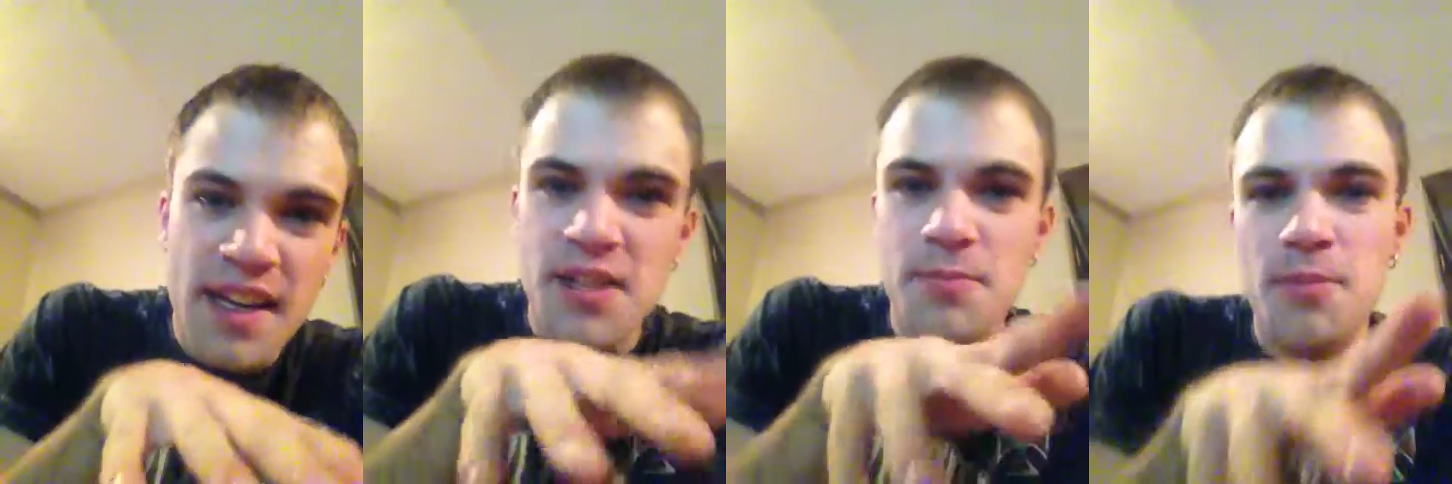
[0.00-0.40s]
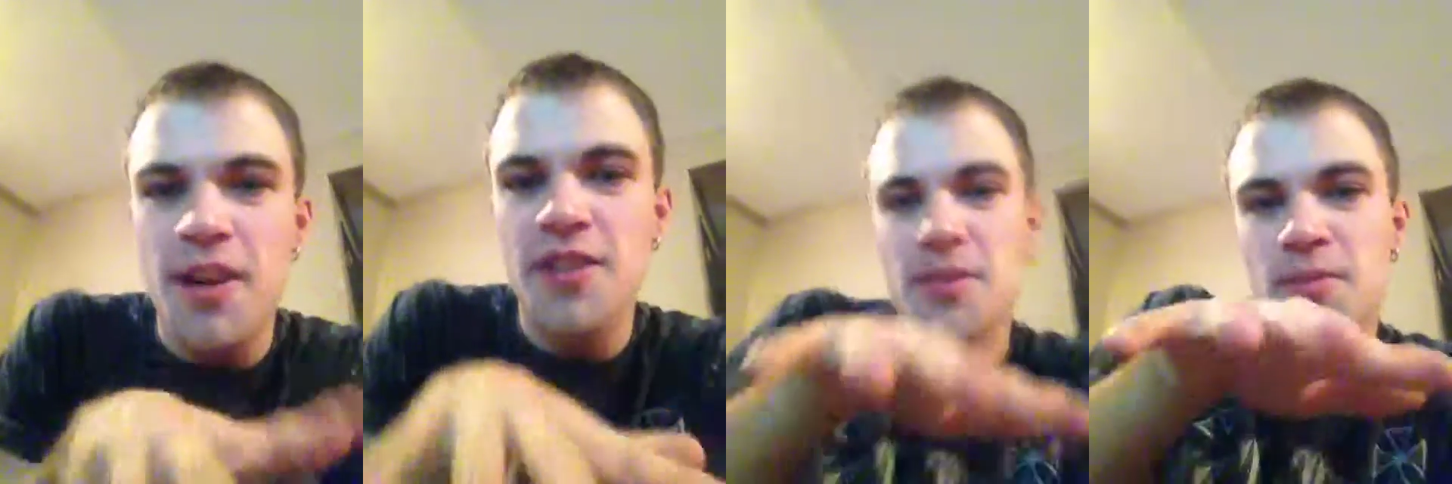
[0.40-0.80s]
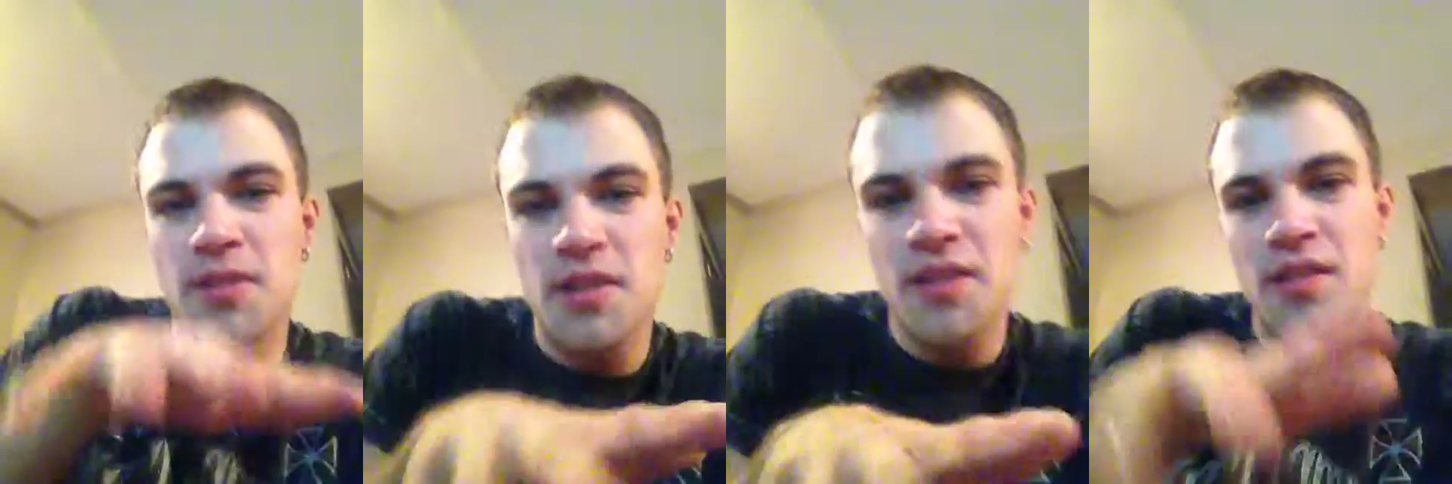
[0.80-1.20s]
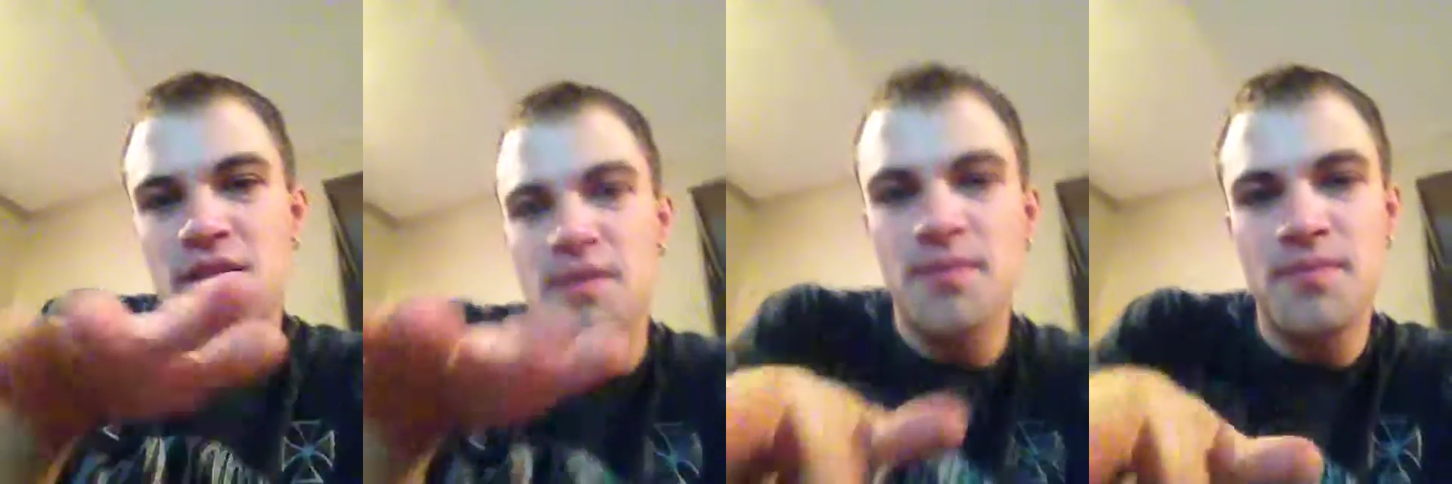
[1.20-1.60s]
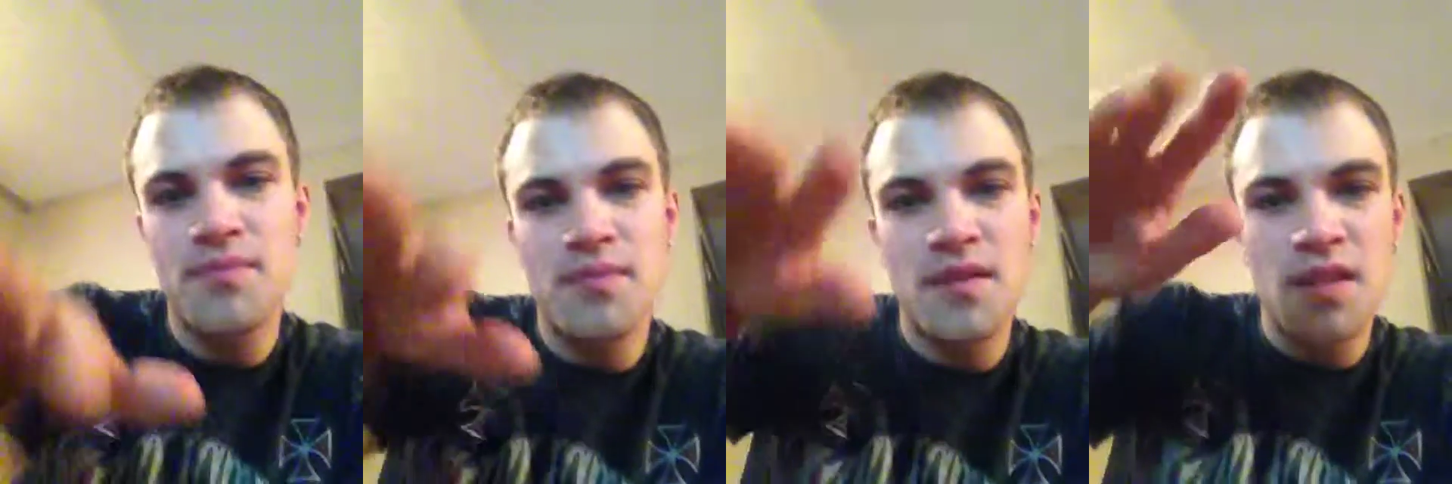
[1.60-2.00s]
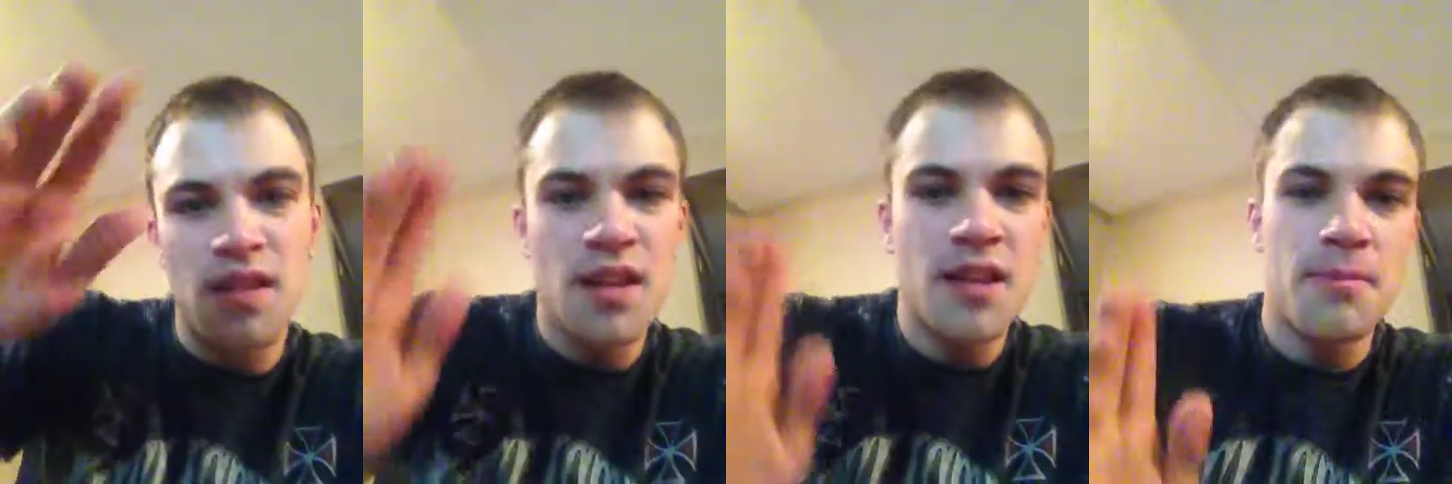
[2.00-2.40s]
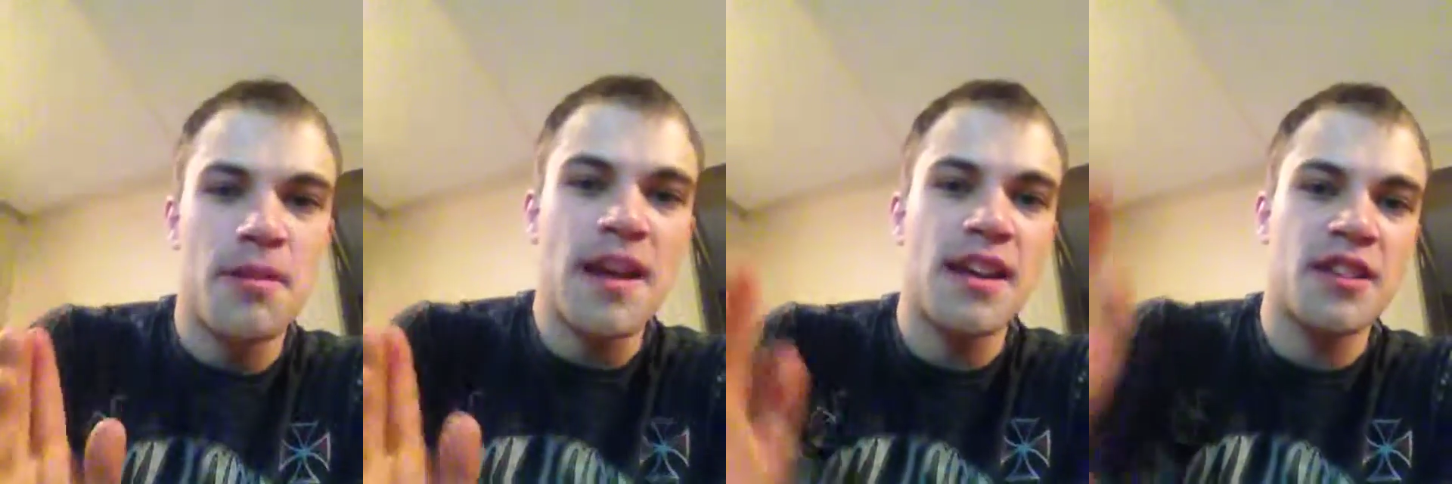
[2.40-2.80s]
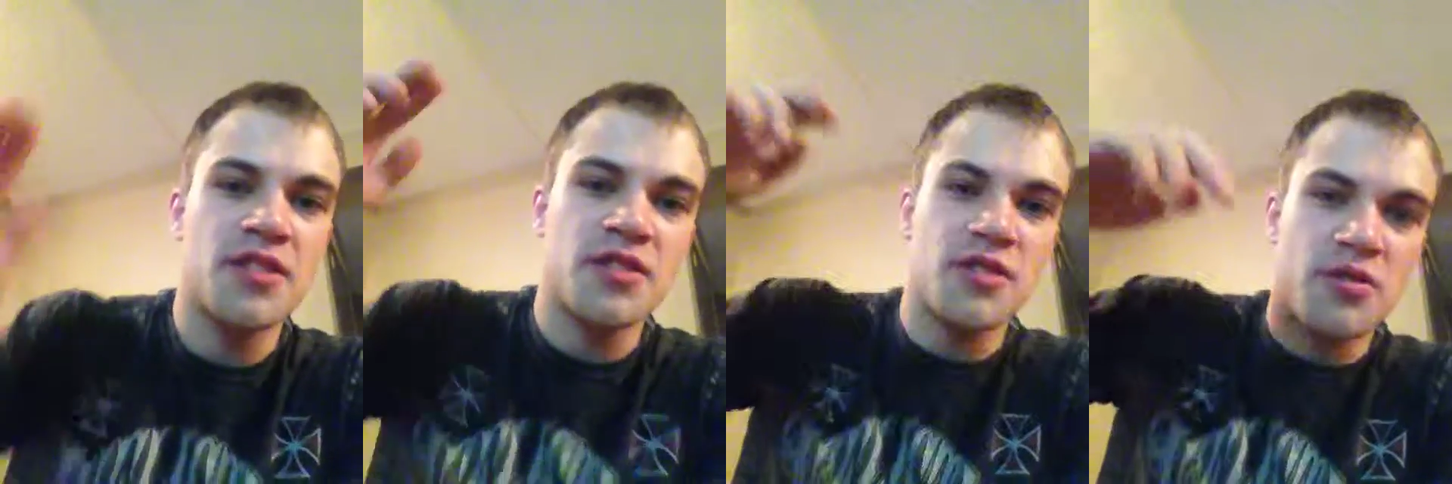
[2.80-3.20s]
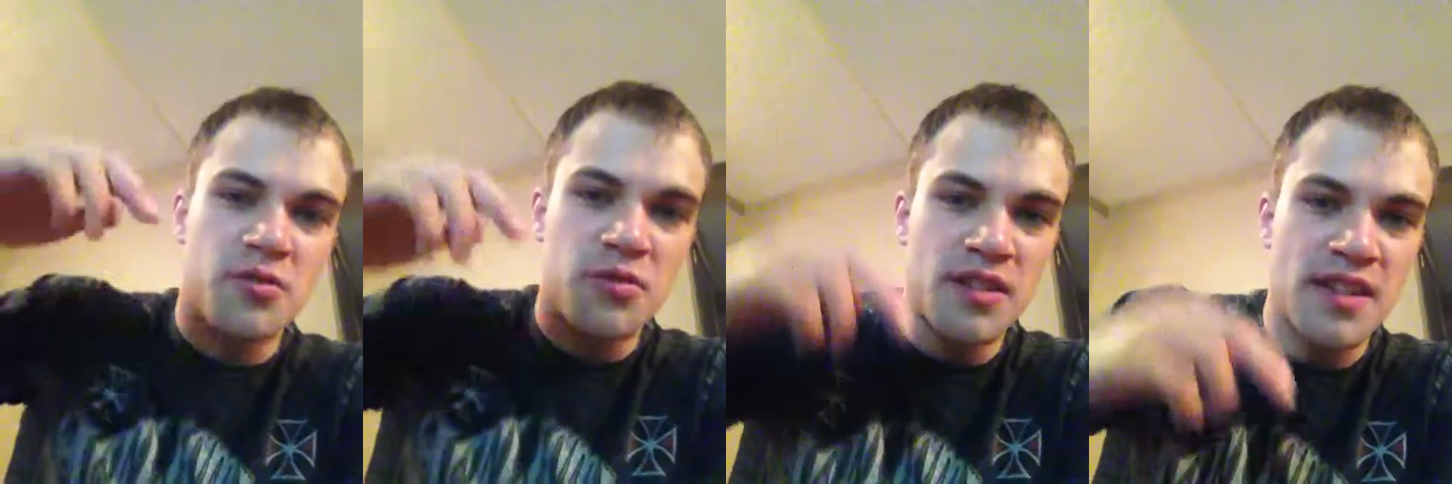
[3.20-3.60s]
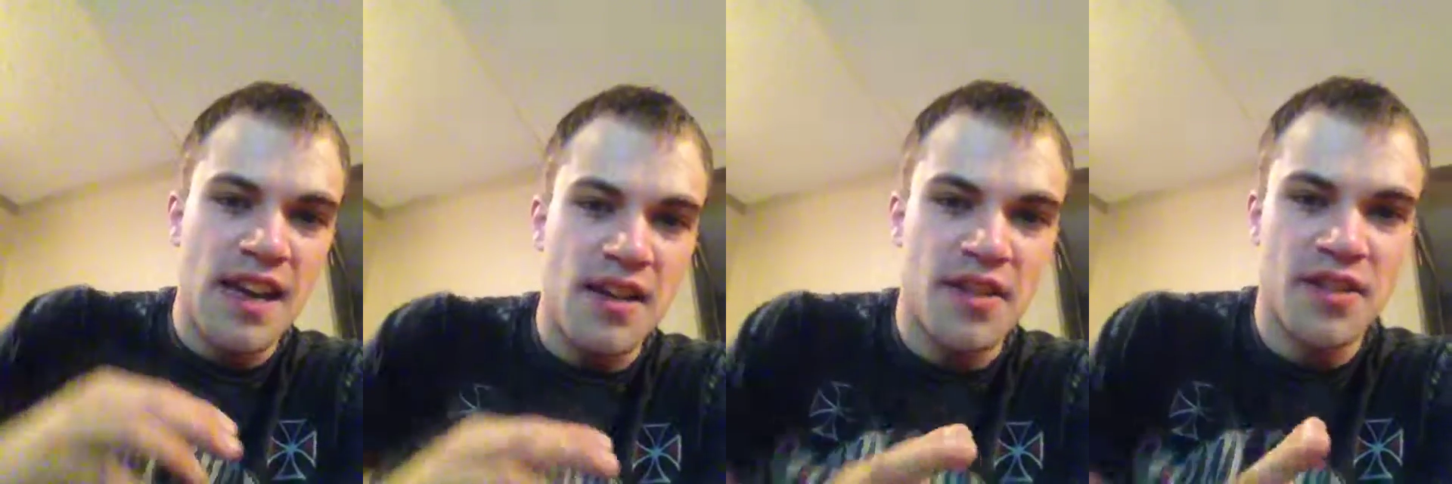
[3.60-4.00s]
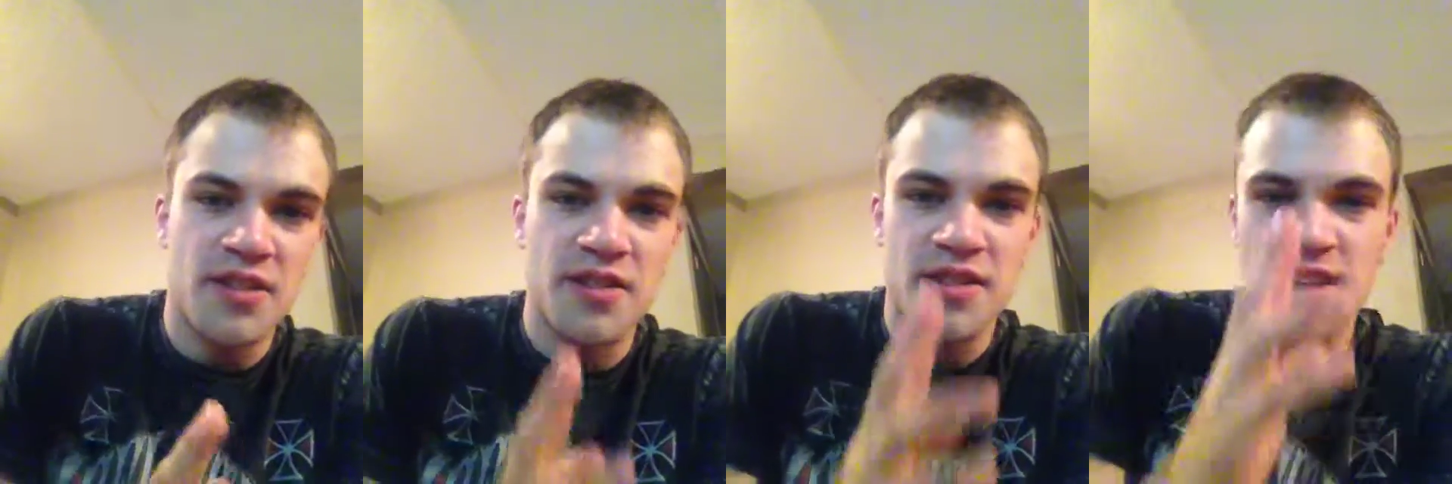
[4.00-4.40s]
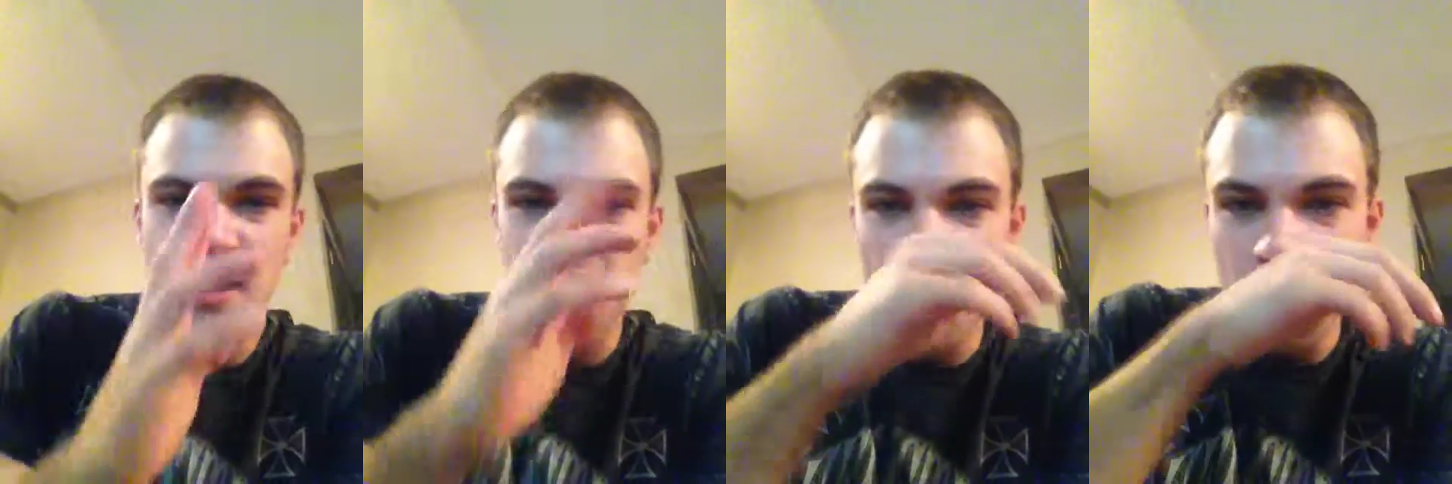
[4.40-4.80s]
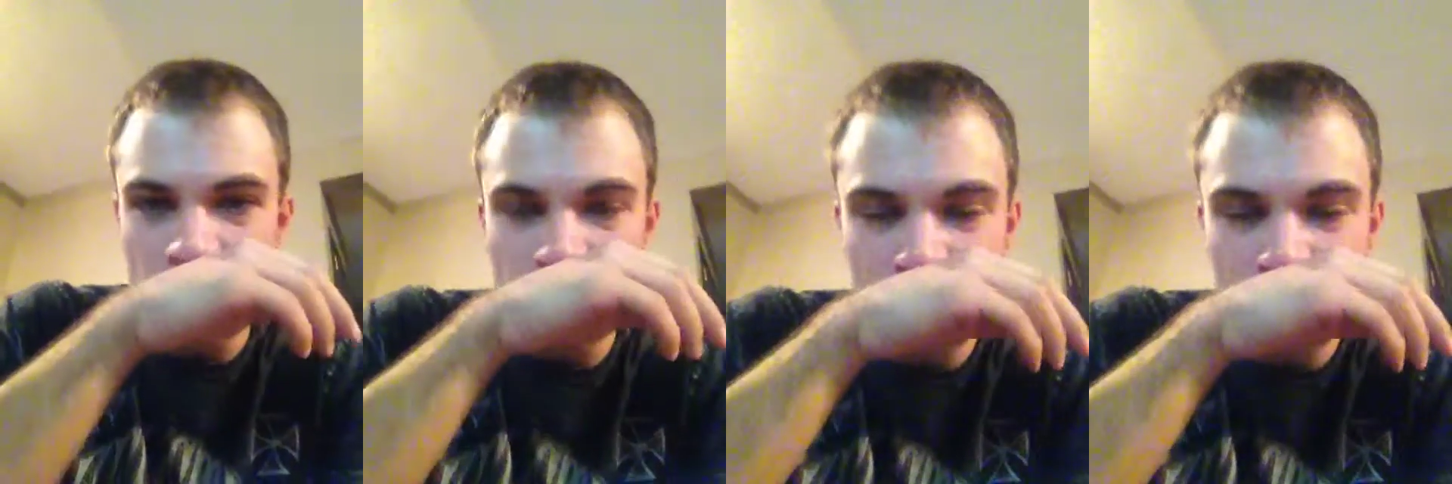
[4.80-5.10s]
Is it possible the planet starts cooling down, then starts heating up?